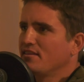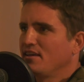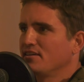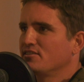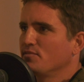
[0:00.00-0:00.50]

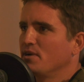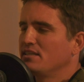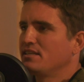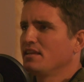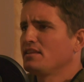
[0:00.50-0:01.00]
Thanks so
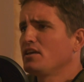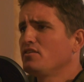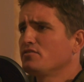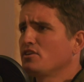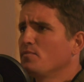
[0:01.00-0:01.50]
much, Tan. Thank
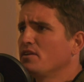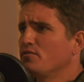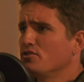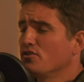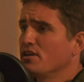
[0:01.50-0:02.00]
you so much
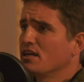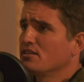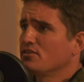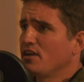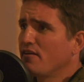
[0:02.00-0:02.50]
for joining
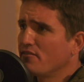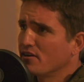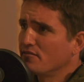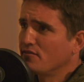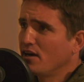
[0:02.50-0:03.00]
us on
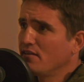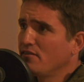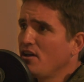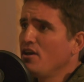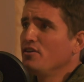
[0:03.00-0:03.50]
Africa
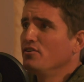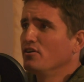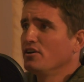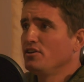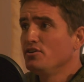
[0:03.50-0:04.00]
5. You
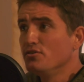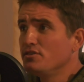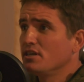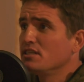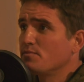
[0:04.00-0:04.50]
are a
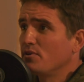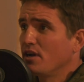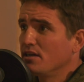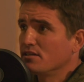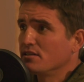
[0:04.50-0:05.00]
huge
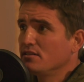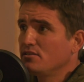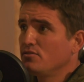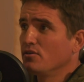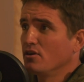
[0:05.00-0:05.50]
inspiration
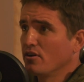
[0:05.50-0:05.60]
to a